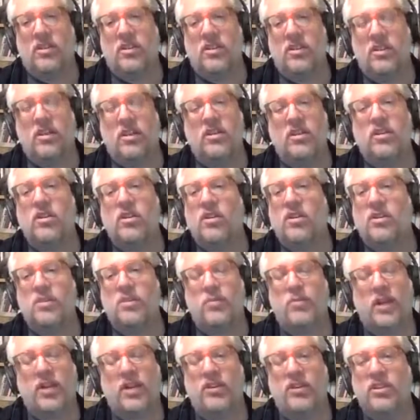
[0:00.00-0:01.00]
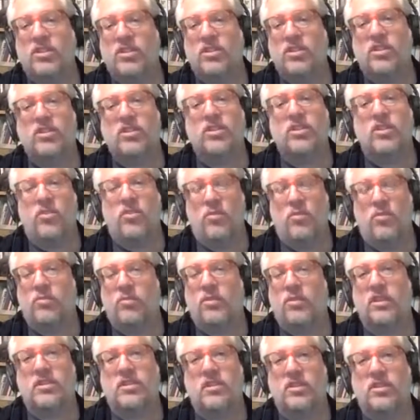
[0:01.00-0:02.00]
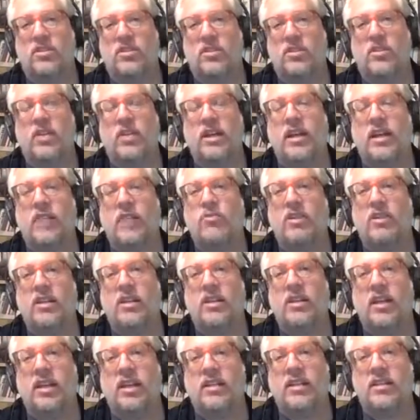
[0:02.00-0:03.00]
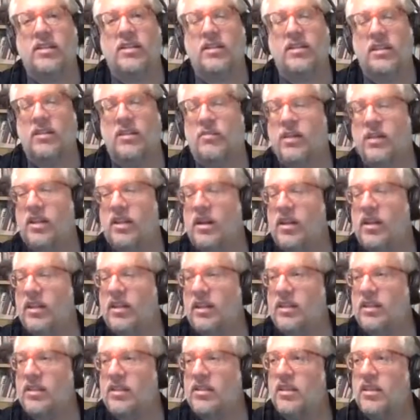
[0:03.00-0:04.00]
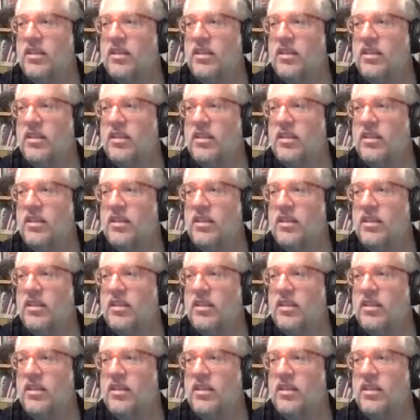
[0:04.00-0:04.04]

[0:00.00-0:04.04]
The cost barrier is just enormous. And so I really like to say to my colleagues,